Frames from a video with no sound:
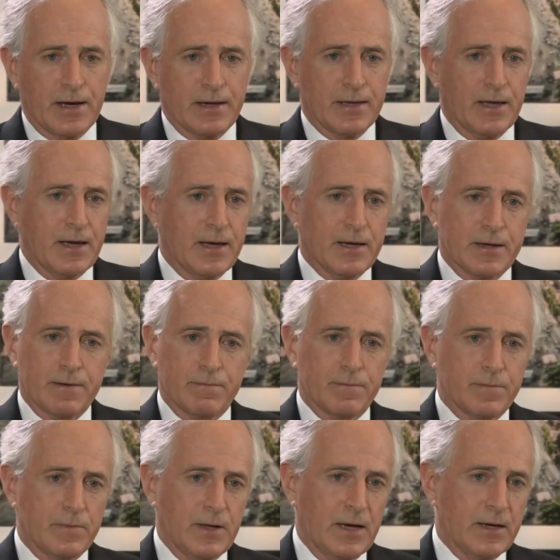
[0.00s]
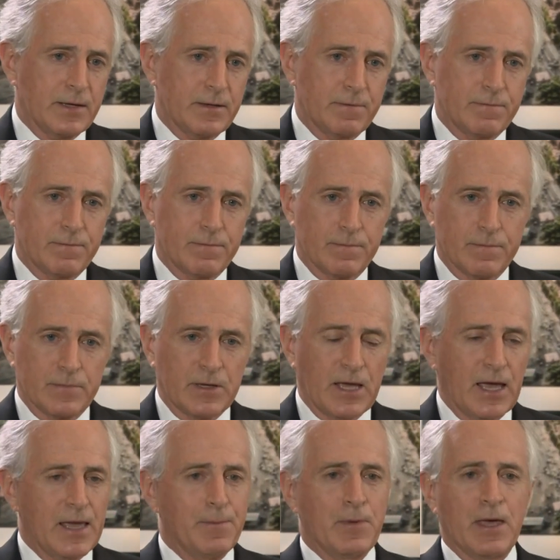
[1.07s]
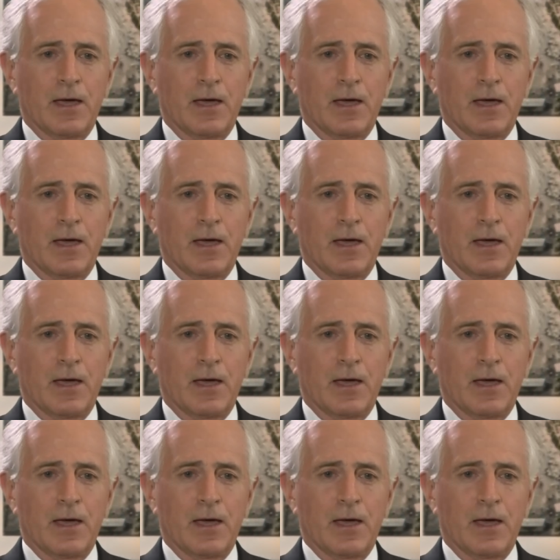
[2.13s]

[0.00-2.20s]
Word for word: I, I, I came